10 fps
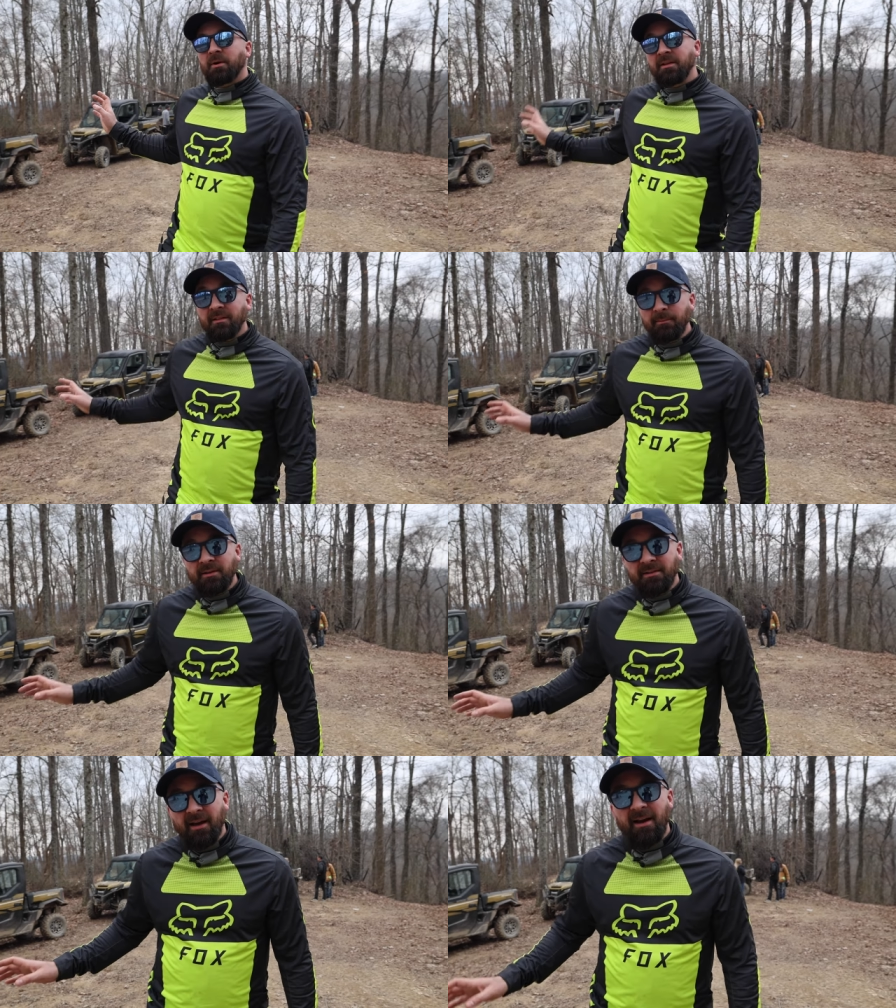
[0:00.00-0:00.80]
But in
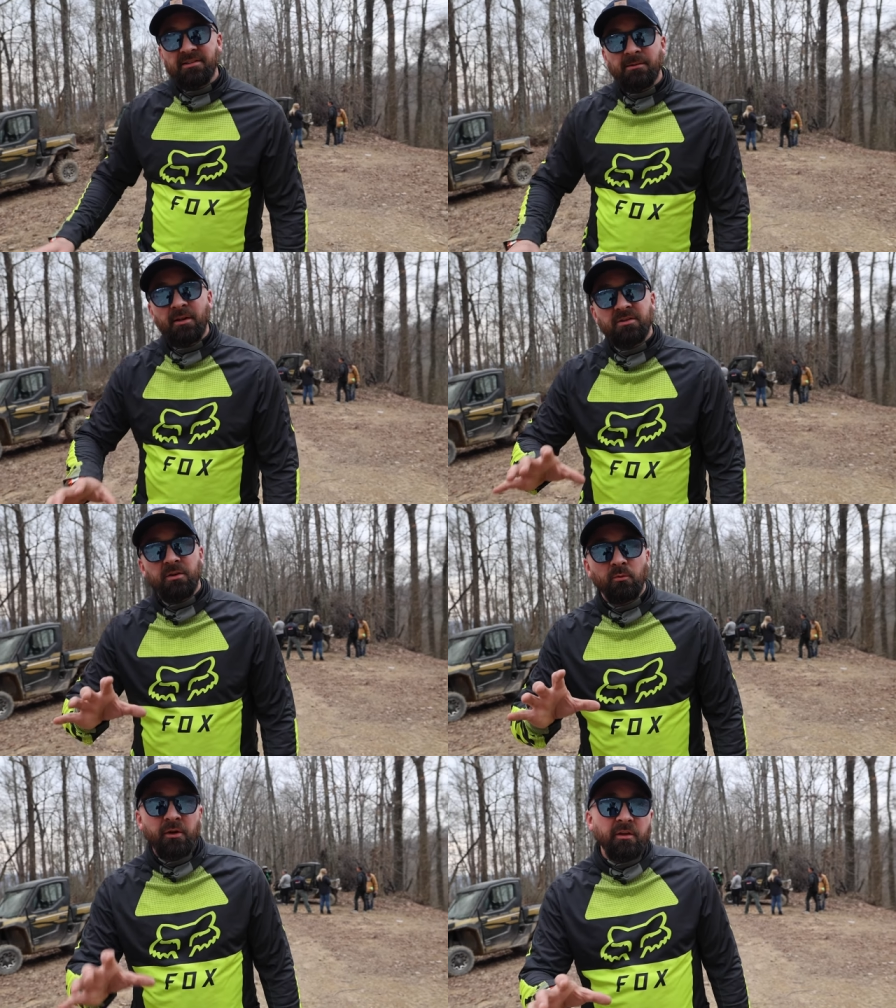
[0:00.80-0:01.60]
limited guise, it makes
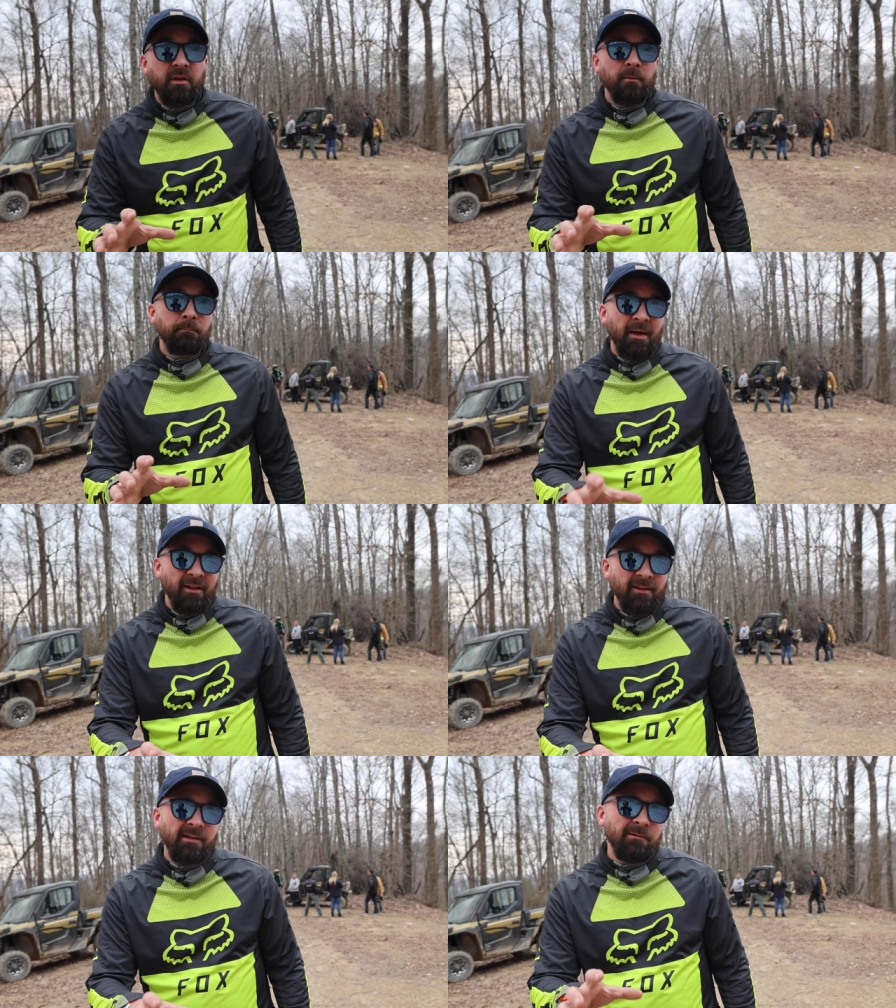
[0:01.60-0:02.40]
a really
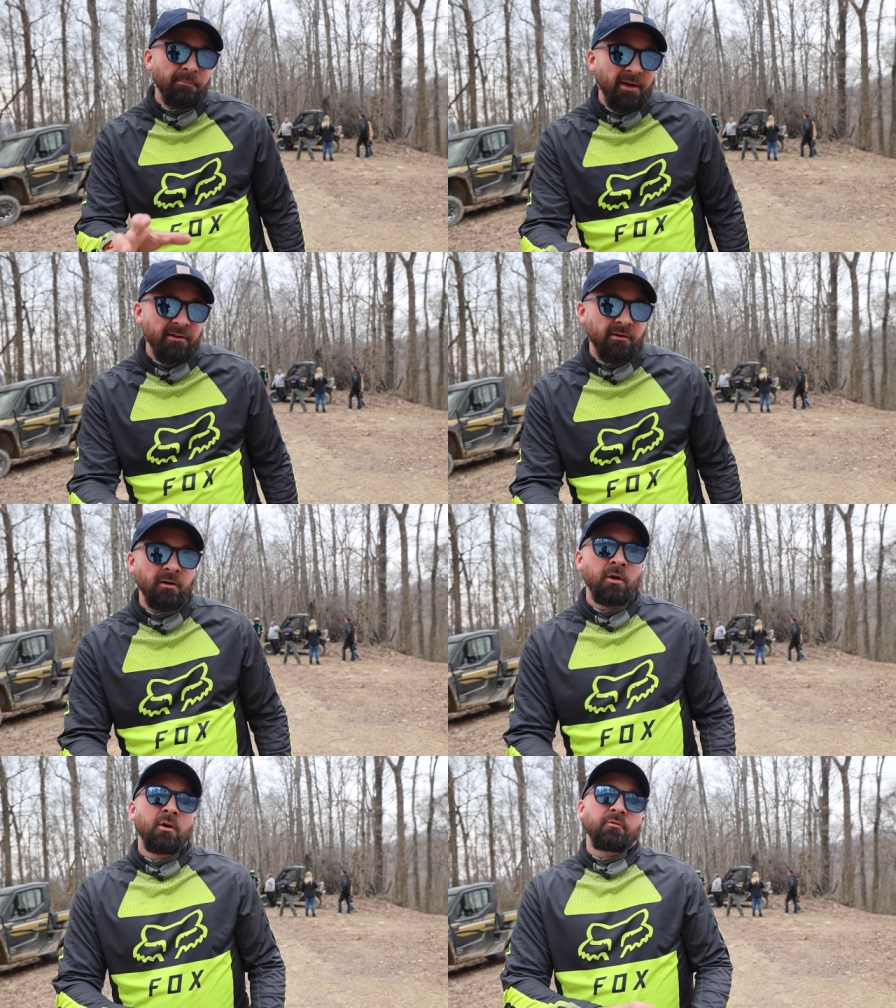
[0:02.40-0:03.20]
compelling
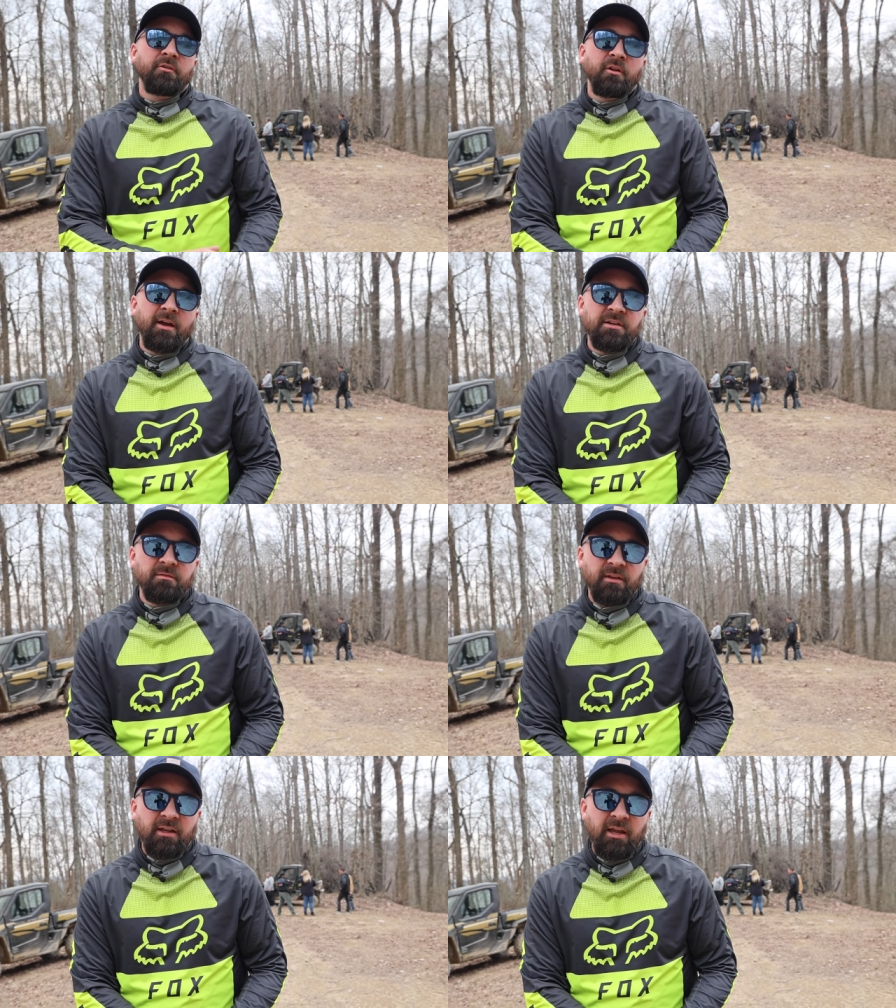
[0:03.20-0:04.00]
competitor for the likes
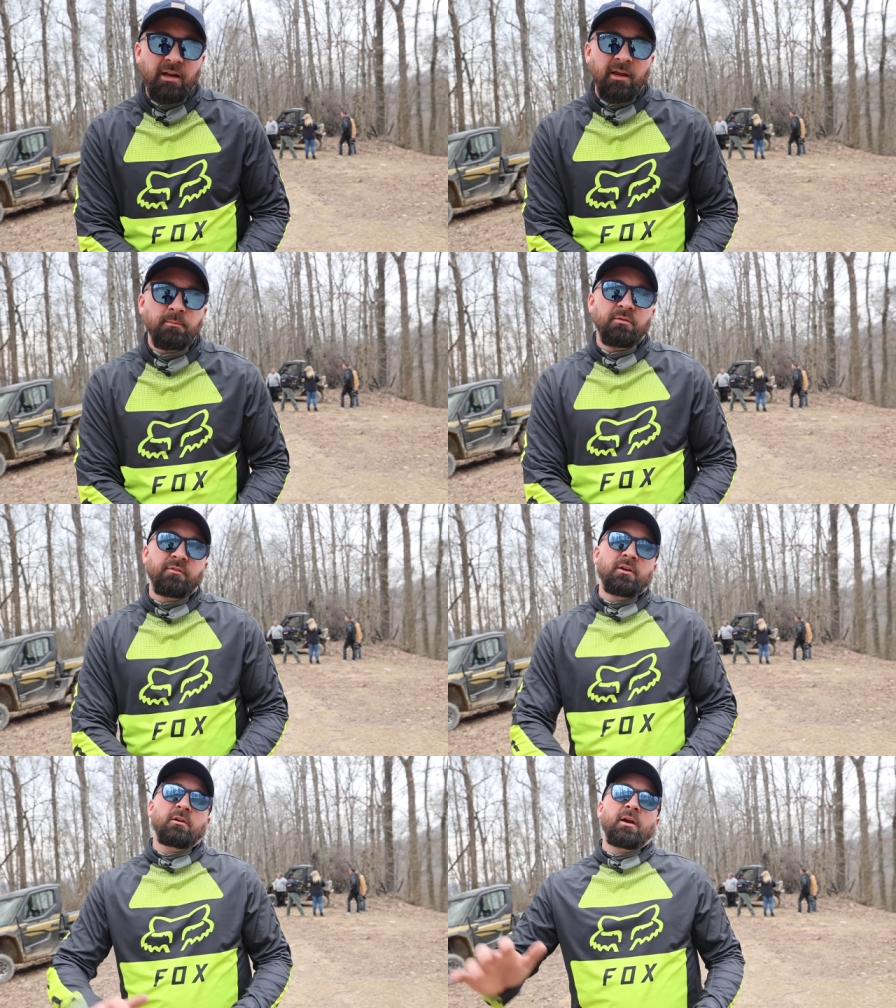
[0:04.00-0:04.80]
of the Can-Am
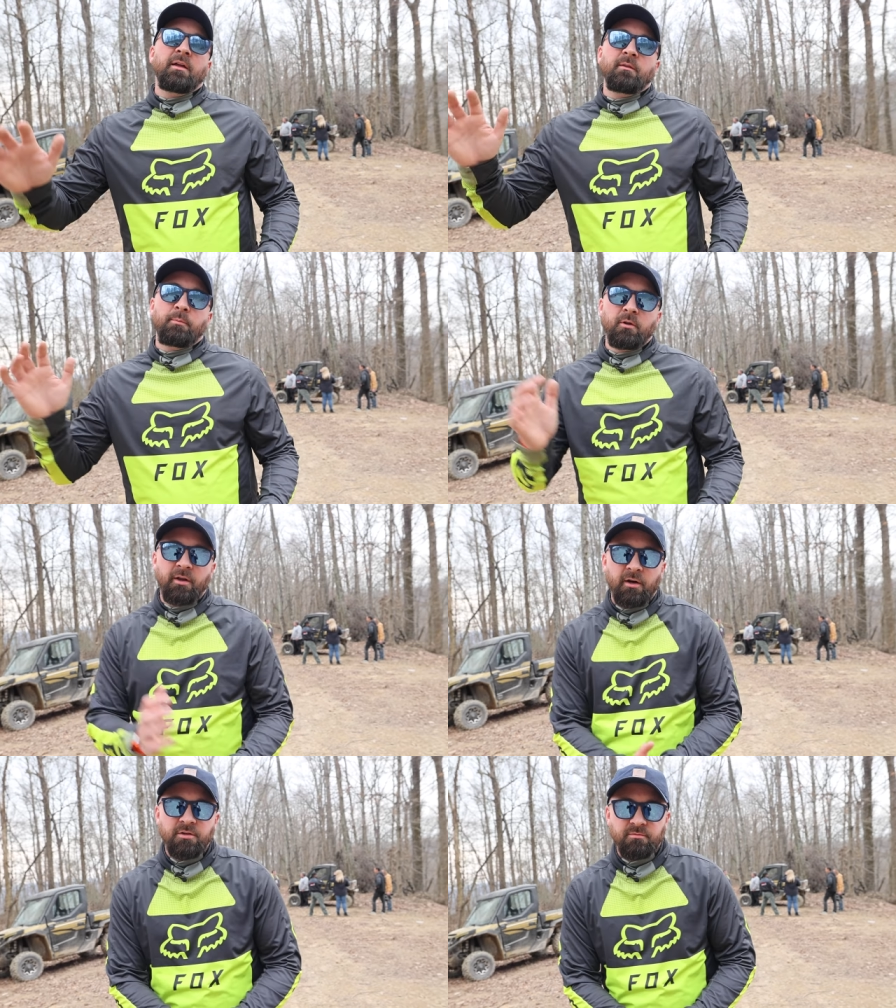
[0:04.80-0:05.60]
Defender and the
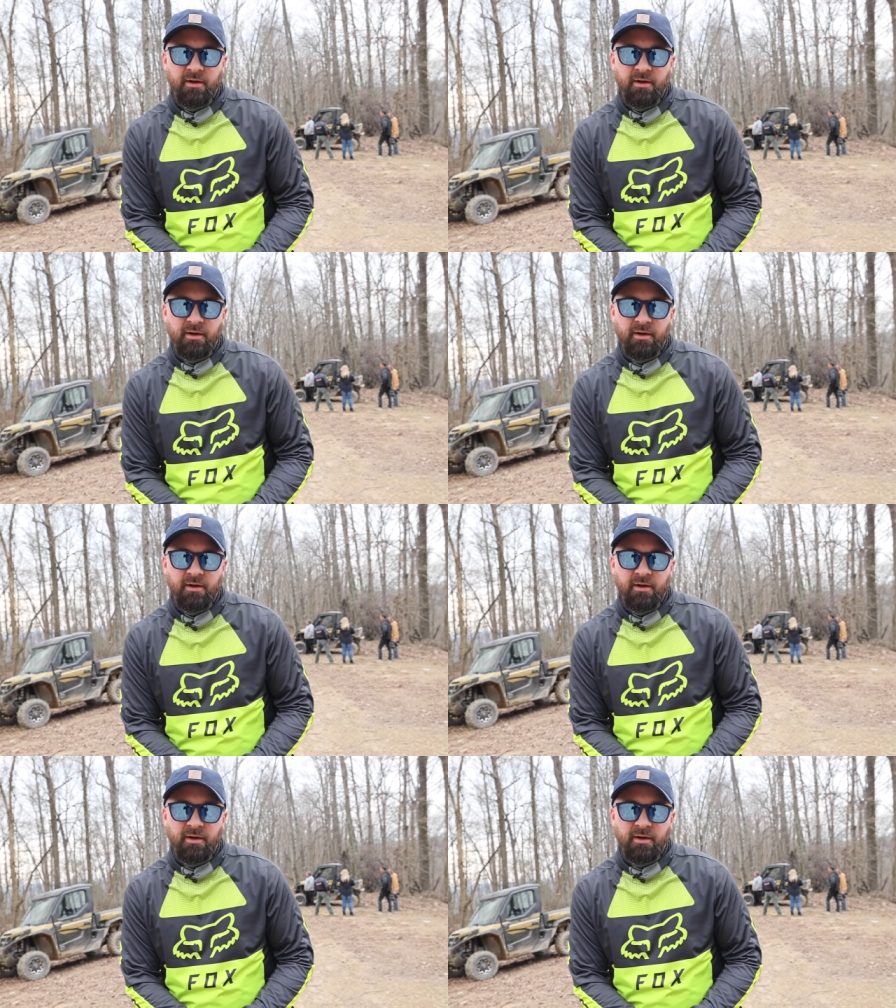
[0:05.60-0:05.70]
Polaris